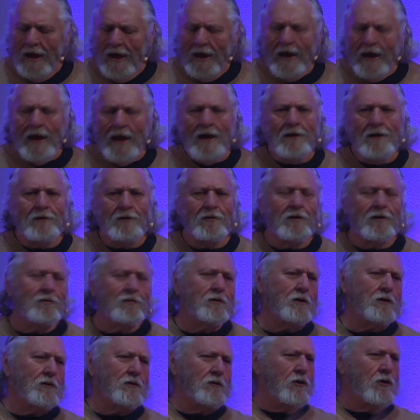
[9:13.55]
And
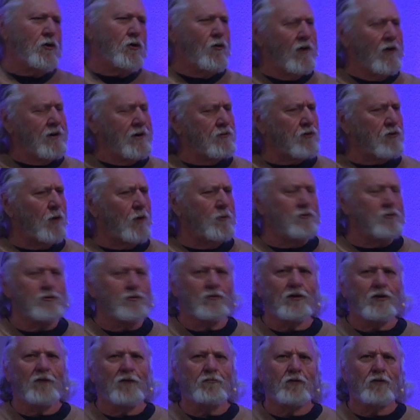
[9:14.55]
the, the coin is always a
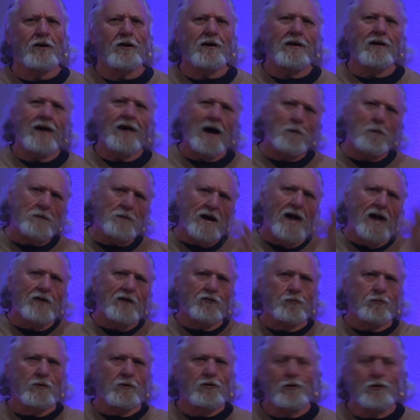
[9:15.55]
tough one. And I'll be
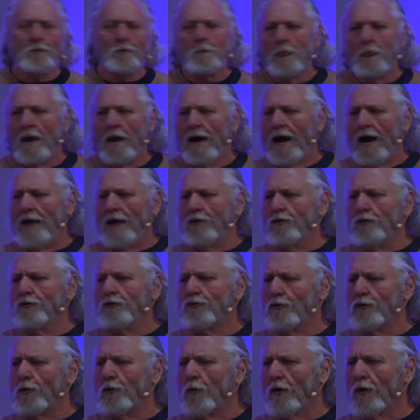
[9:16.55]
honest with you, I
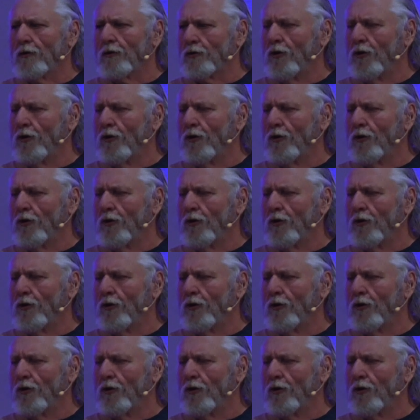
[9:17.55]
use the word